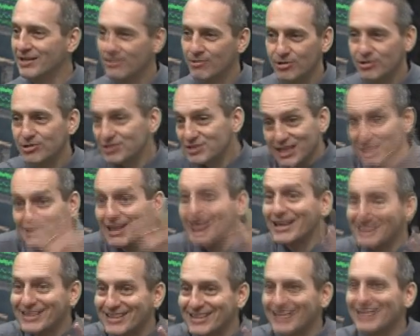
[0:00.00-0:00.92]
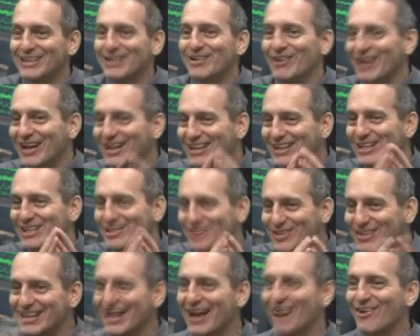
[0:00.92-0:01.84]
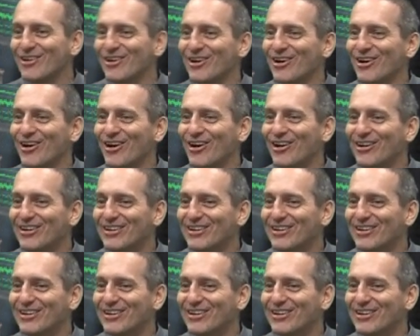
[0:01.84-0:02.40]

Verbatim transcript: Well, because they like it, right? They drink alcohol.